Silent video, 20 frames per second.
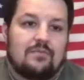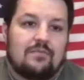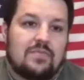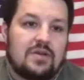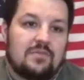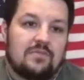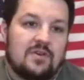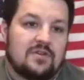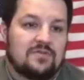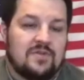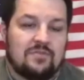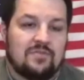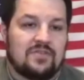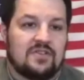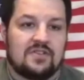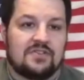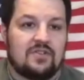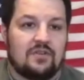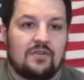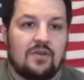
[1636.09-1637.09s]
But most people
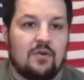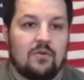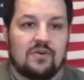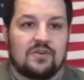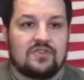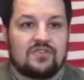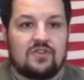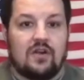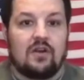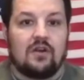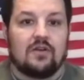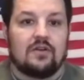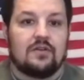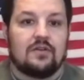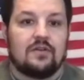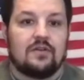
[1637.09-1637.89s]
just don't know where to start.